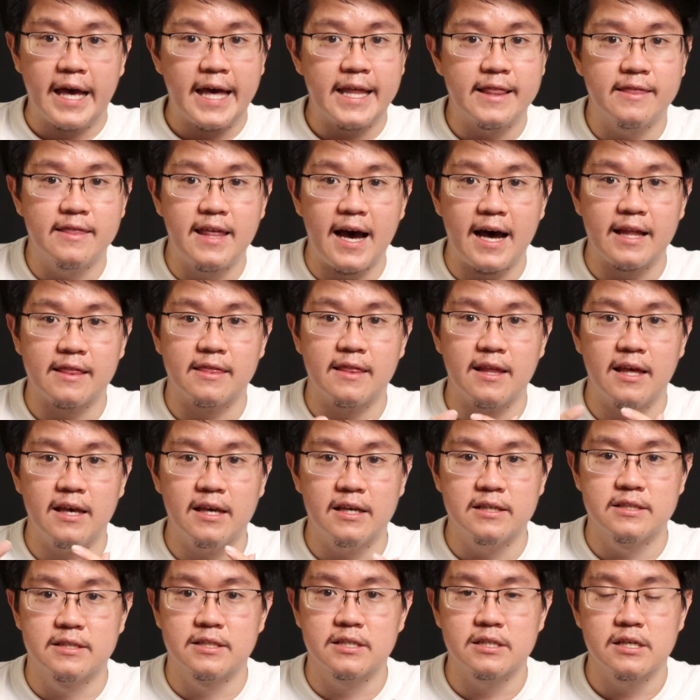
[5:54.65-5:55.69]
And that
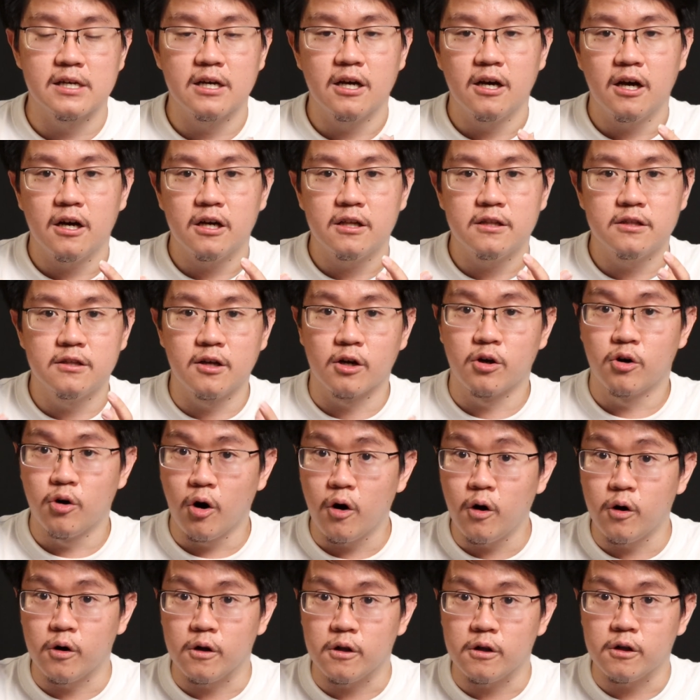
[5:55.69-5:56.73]
is the
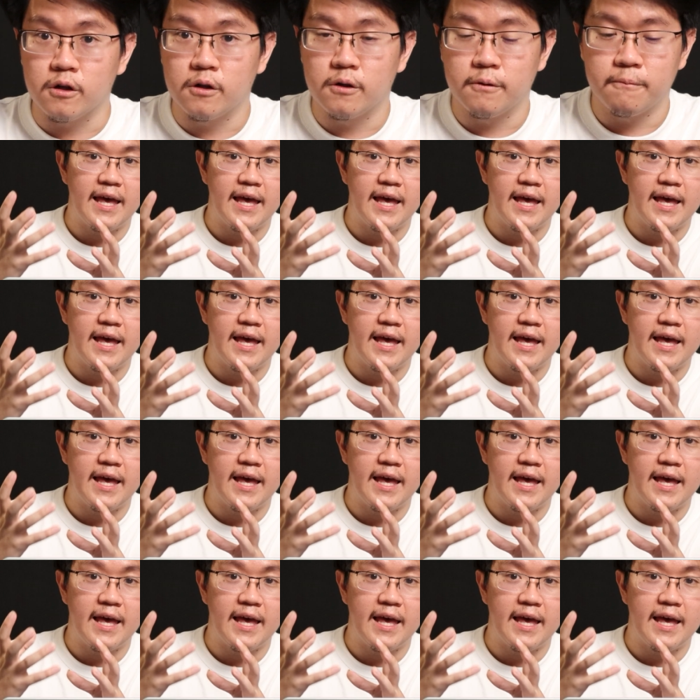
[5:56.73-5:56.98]
goal.